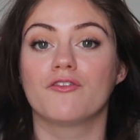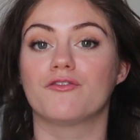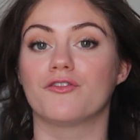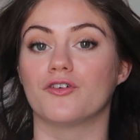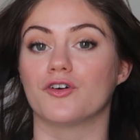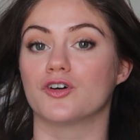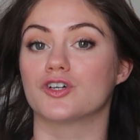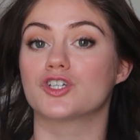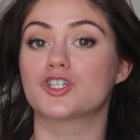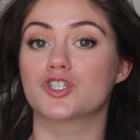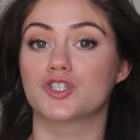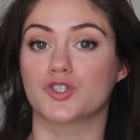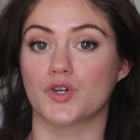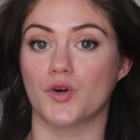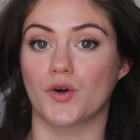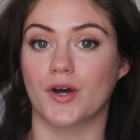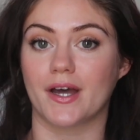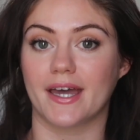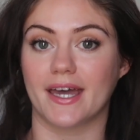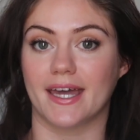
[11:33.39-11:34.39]
for
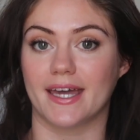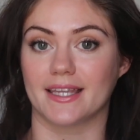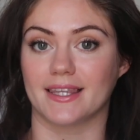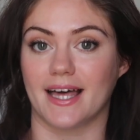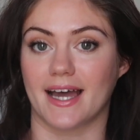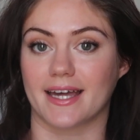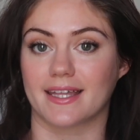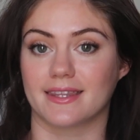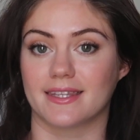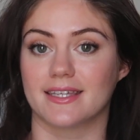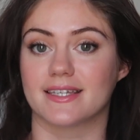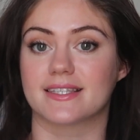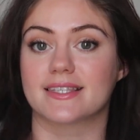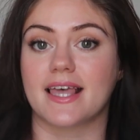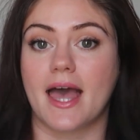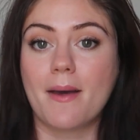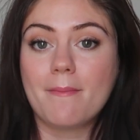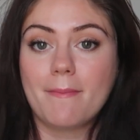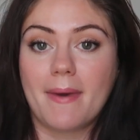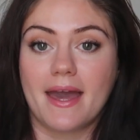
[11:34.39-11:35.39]
short hair like this
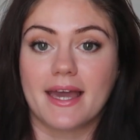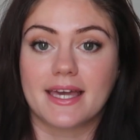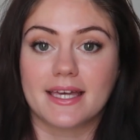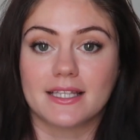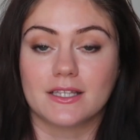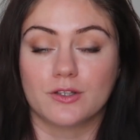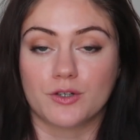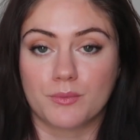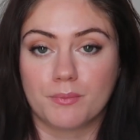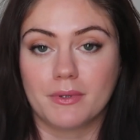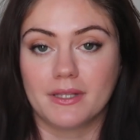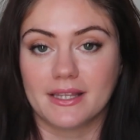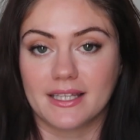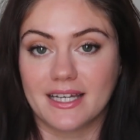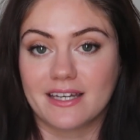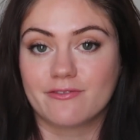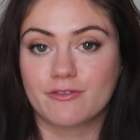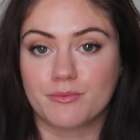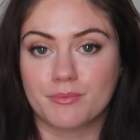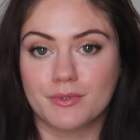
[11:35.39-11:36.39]
and make it look
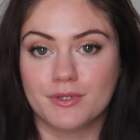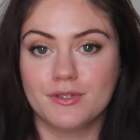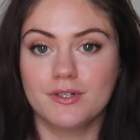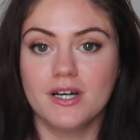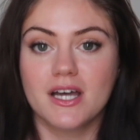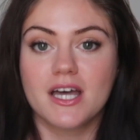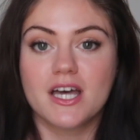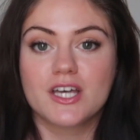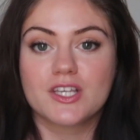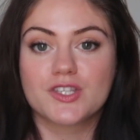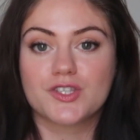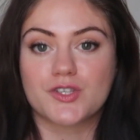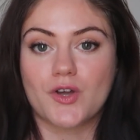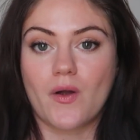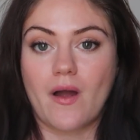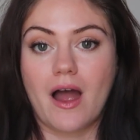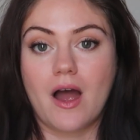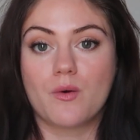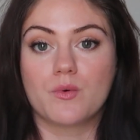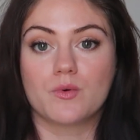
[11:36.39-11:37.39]
believable, so
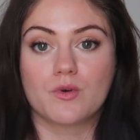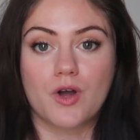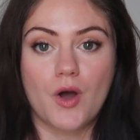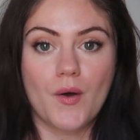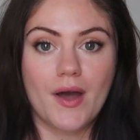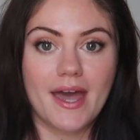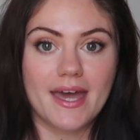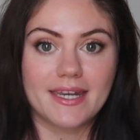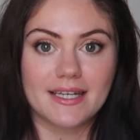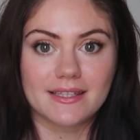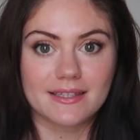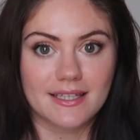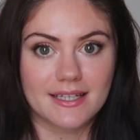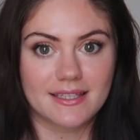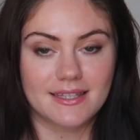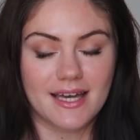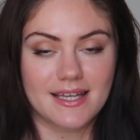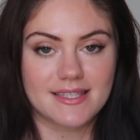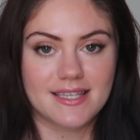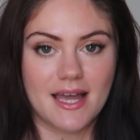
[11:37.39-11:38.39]
I will go ahead and
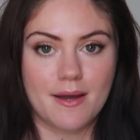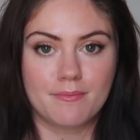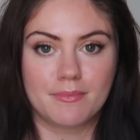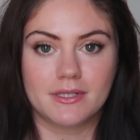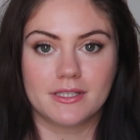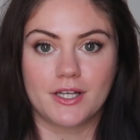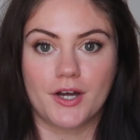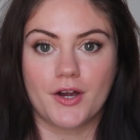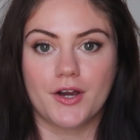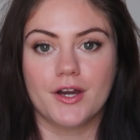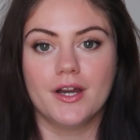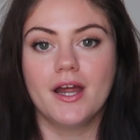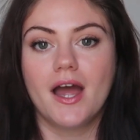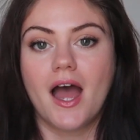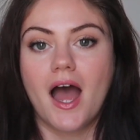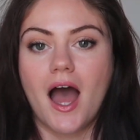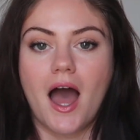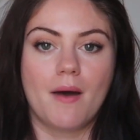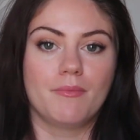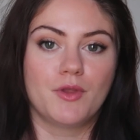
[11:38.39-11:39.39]
link that down below.
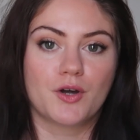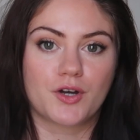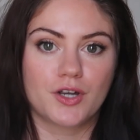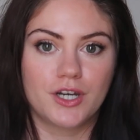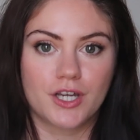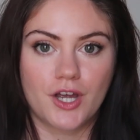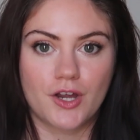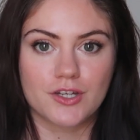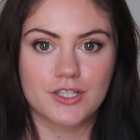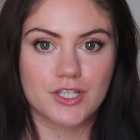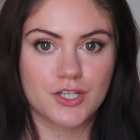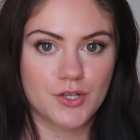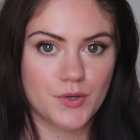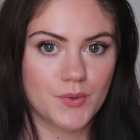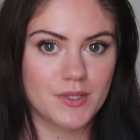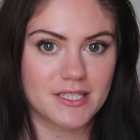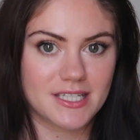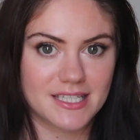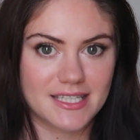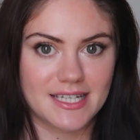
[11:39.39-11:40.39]
I'm not going to go too
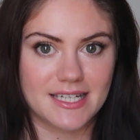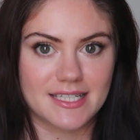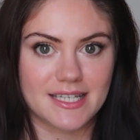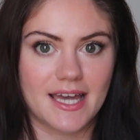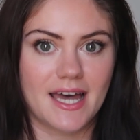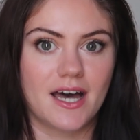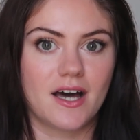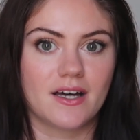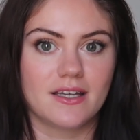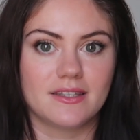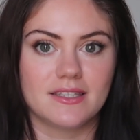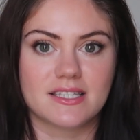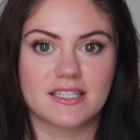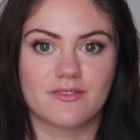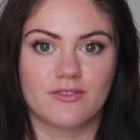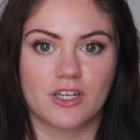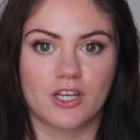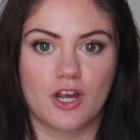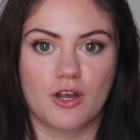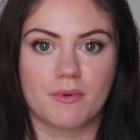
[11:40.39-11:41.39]
into detail in this
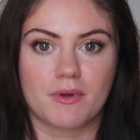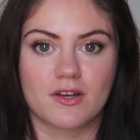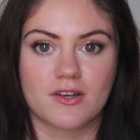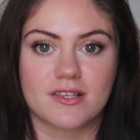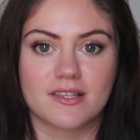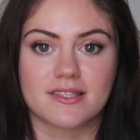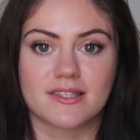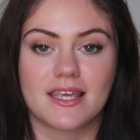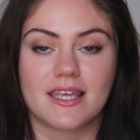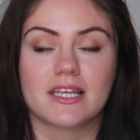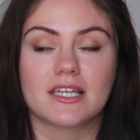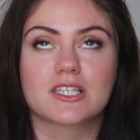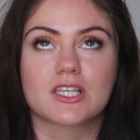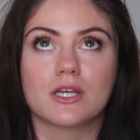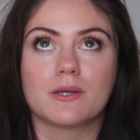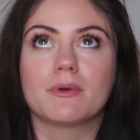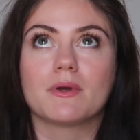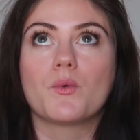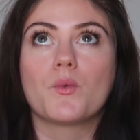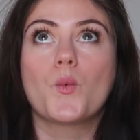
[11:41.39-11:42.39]
video because then it's
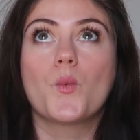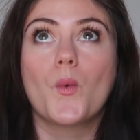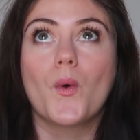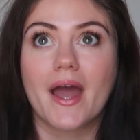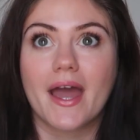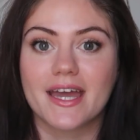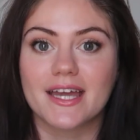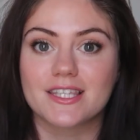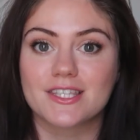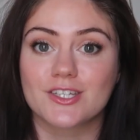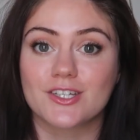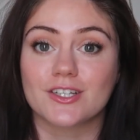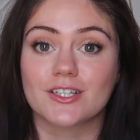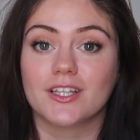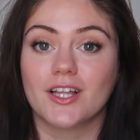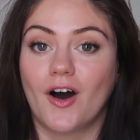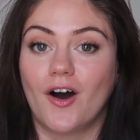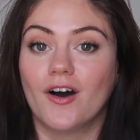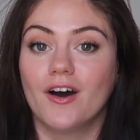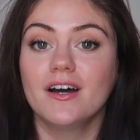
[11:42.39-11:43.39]
going to be way too
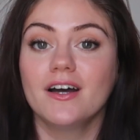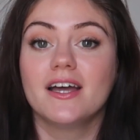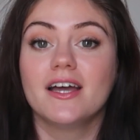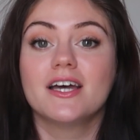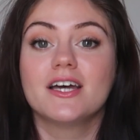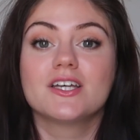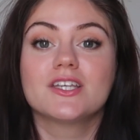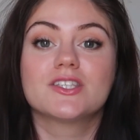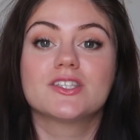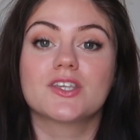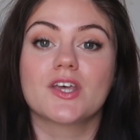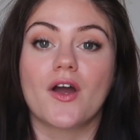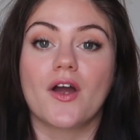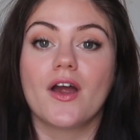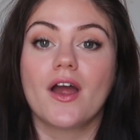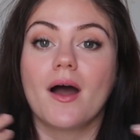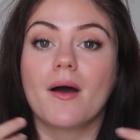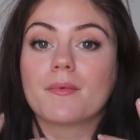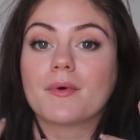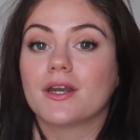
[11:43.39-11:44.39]
long, so
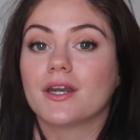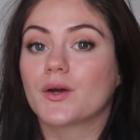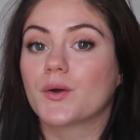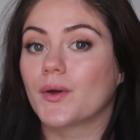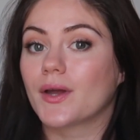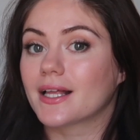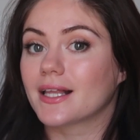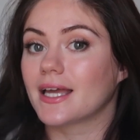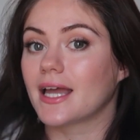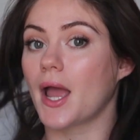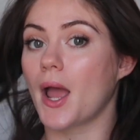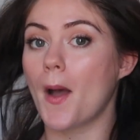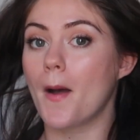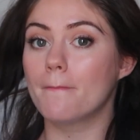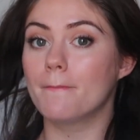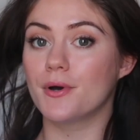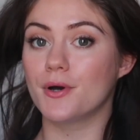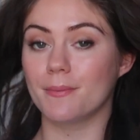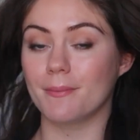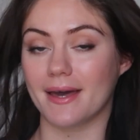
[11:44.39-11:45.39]
I'm going to quickly
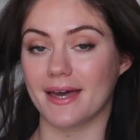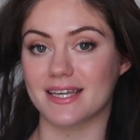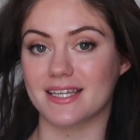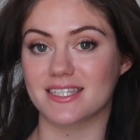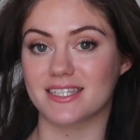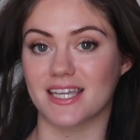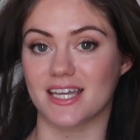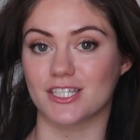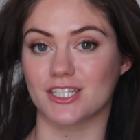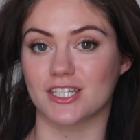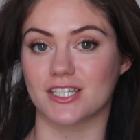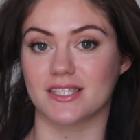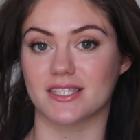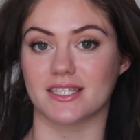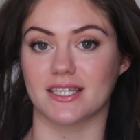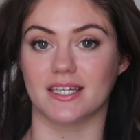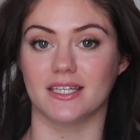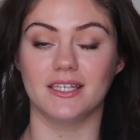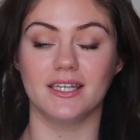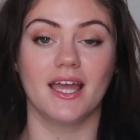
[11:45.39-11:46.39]
put my extensions
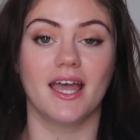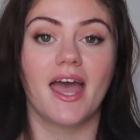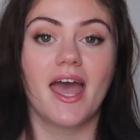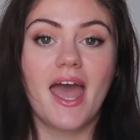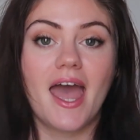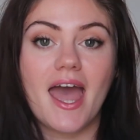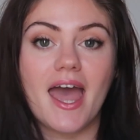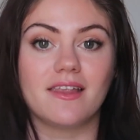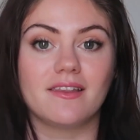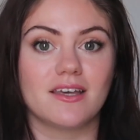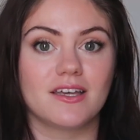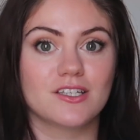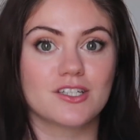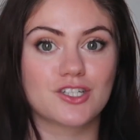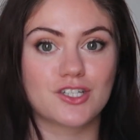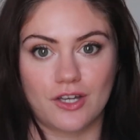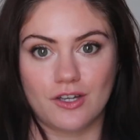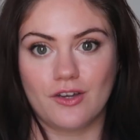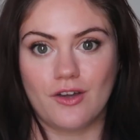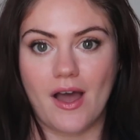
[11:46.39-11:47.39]
in and then
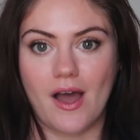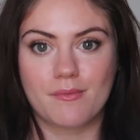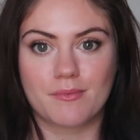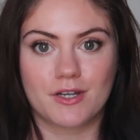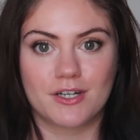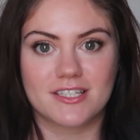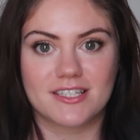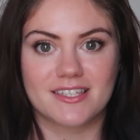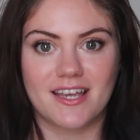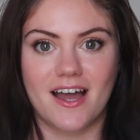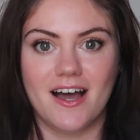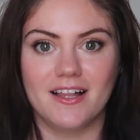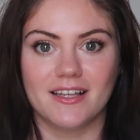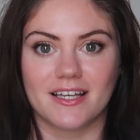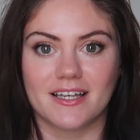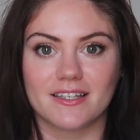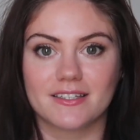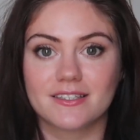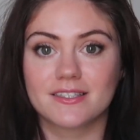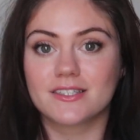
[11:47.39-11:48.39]
show you how I'm going to style
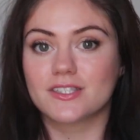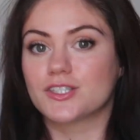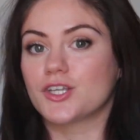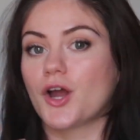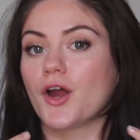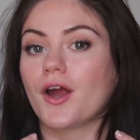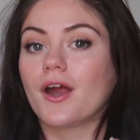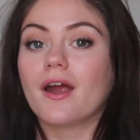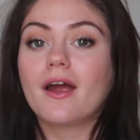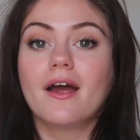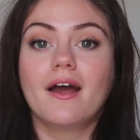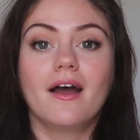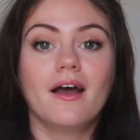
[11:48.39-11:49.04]
it. So